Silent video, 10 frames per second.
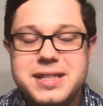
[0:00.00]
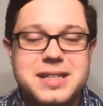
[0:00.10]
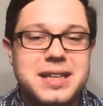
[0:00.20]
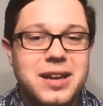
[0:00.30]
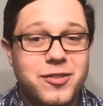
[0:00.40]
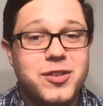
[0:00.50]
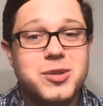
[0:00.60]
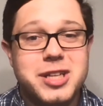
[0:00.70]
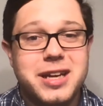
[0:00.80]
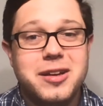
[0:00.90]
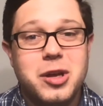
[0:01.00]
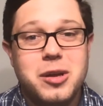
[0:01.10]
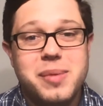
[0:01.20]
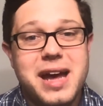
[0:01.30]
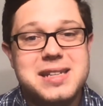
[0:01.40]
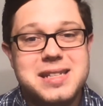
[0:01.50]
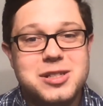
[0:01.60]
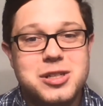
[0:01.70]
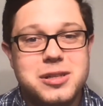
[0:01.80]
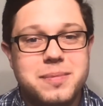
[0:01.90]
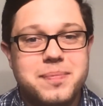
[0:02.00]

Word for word: is a confusing passage.